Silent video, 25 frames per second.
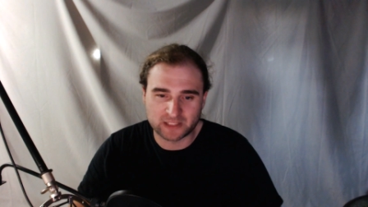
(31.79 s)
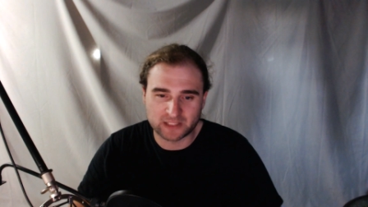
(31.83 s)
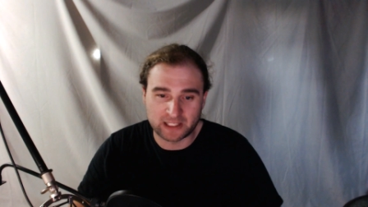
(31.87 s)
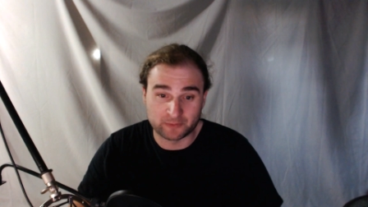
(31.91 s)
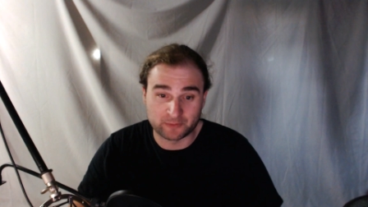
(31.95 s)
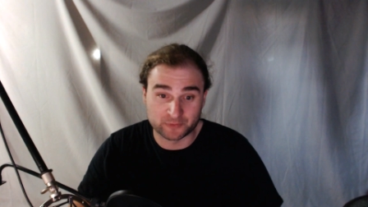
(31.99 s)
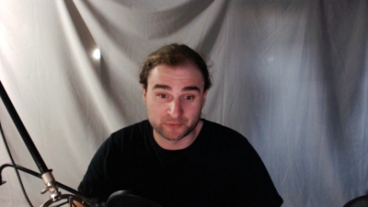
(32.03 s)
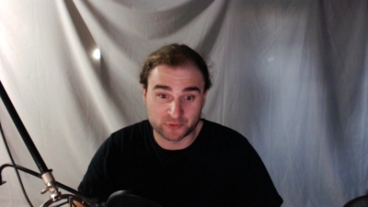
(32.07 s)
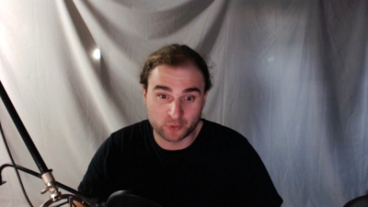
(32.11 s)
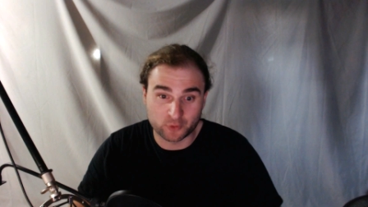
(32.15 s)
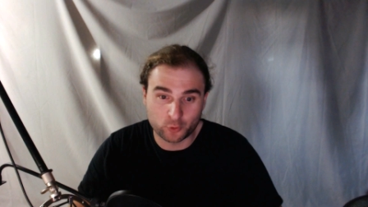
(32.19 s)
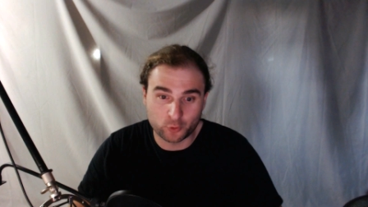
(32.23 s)

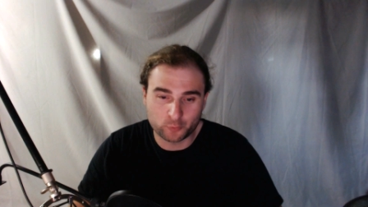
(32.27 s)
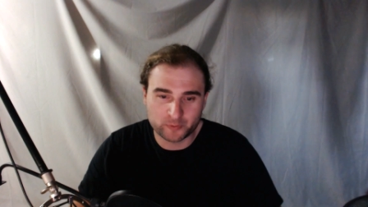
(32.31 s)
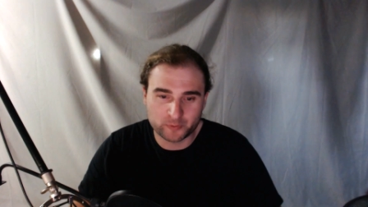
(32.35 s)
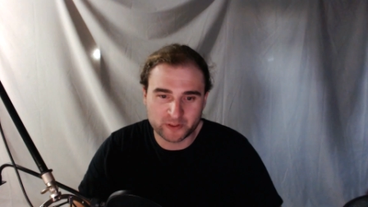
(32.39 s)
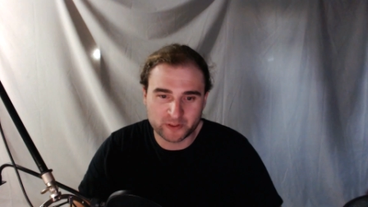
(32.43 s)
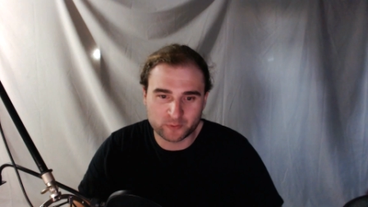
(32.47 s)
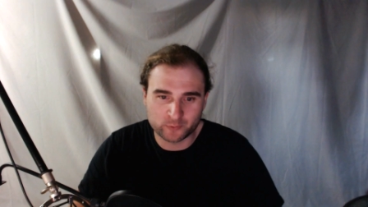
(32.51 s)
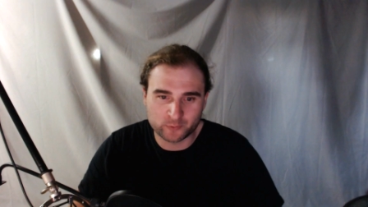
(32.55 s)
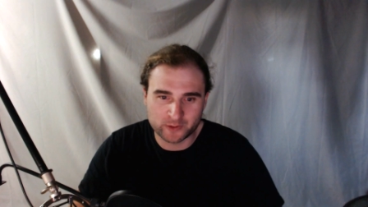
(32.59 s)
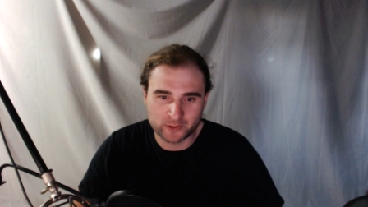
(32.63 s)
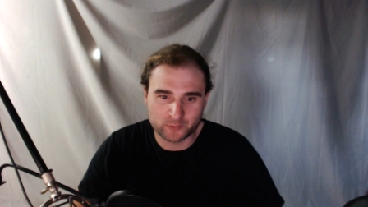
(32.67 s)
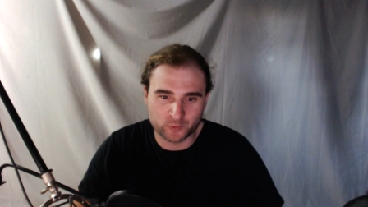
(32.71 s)
I was
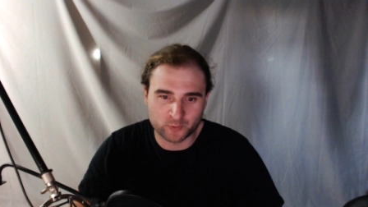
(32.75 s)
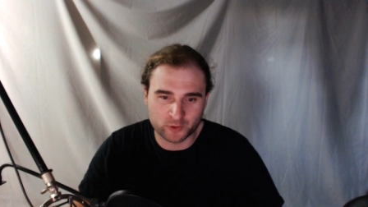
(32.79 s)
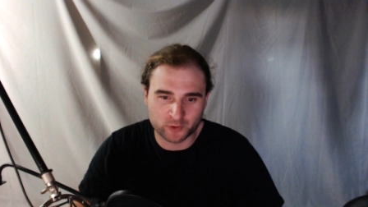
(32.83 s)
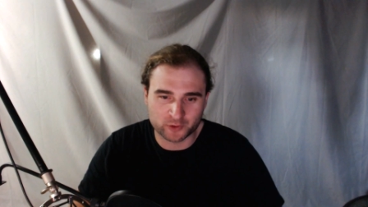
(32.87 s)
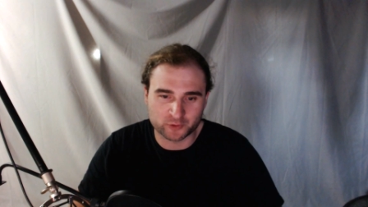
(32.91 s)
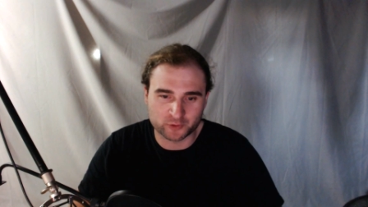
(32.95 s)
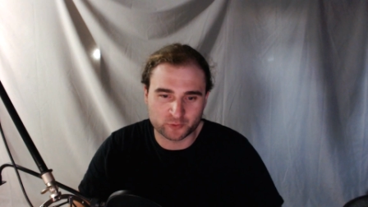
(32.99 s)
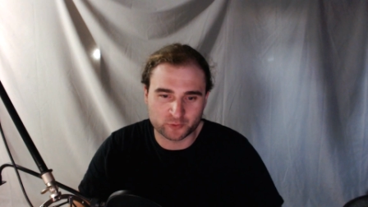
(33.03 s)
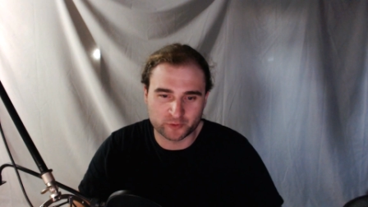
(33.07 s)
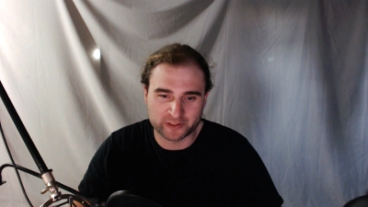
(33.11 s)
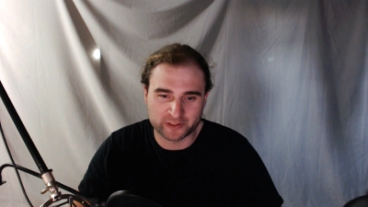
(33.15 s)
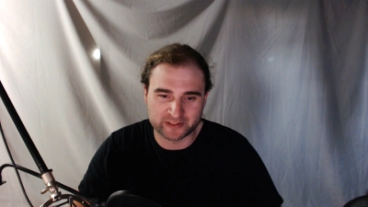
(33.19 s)
hoping we
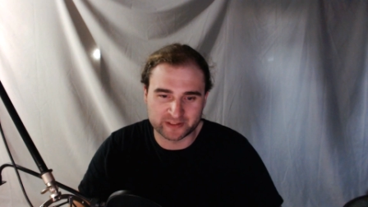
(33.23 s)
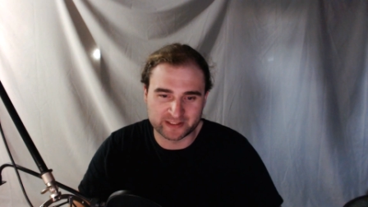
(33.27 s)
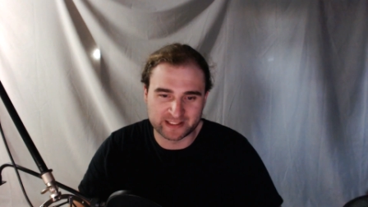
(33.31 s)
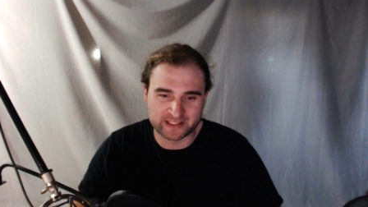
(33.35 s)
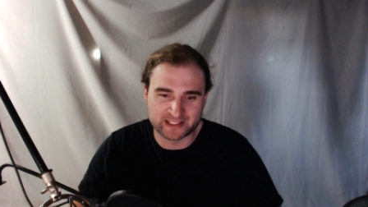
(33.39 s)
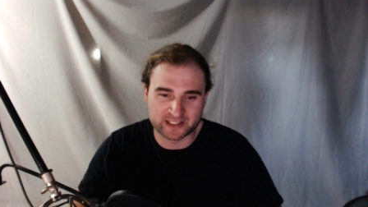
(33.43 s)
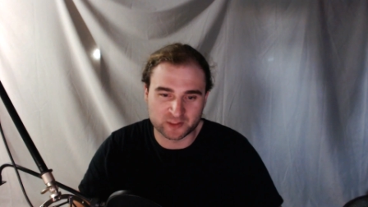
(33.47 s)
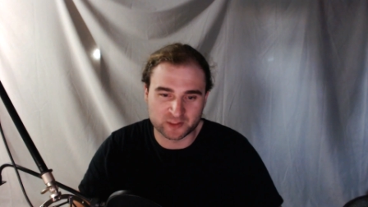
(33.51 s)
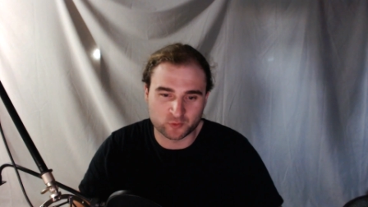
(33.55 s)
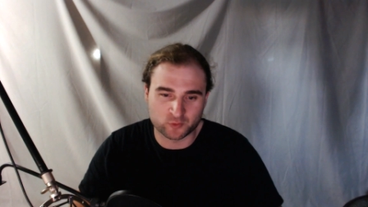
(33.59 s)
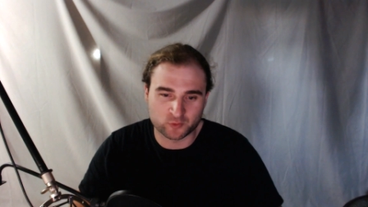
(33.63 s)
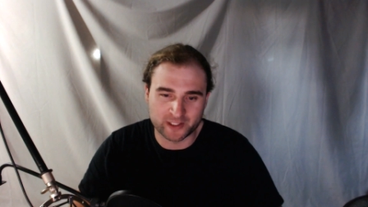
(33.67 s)
weren't going to
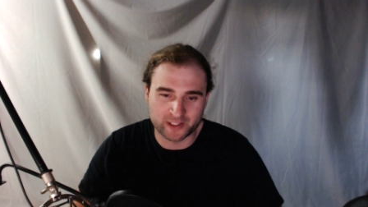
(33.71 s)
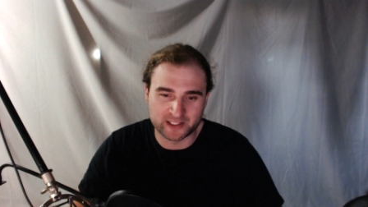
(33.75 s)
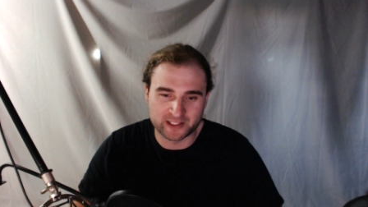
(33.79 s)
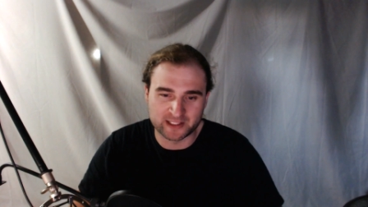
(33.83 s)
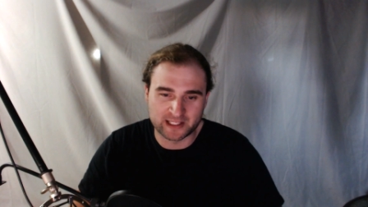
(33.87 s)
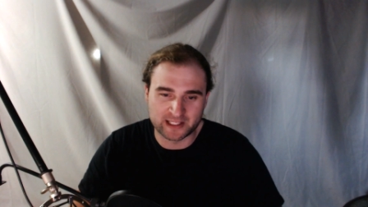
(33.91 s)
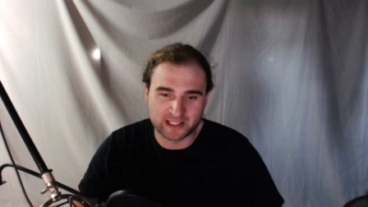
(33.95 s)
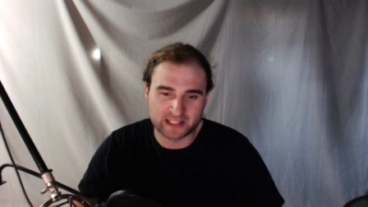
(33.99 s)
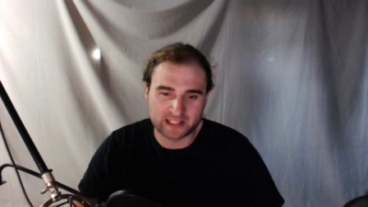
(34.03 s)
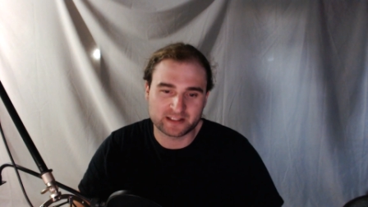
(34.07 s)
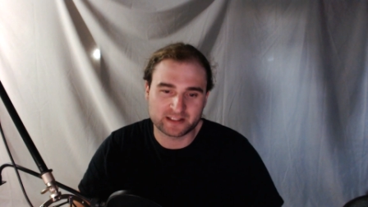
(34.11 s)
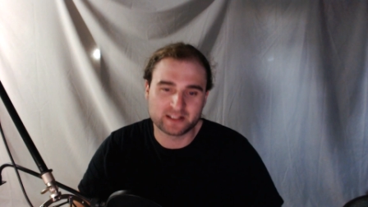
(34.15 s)
get it quite
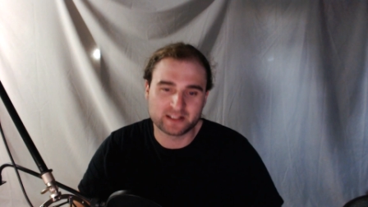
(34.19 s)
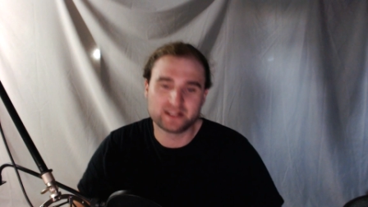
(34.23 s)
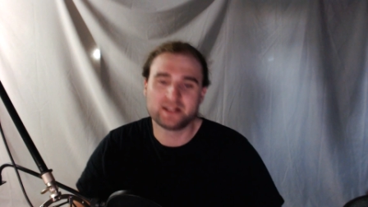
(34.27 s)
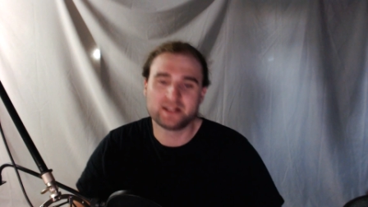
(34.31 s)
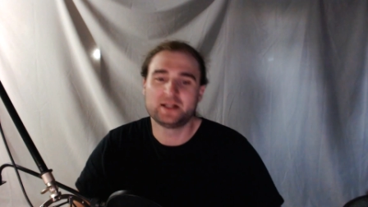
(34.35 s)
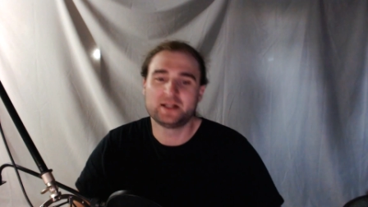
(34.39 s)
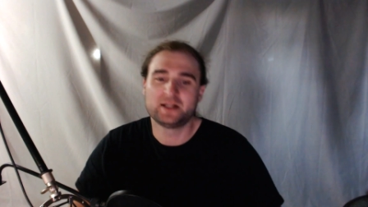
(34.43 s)
yet,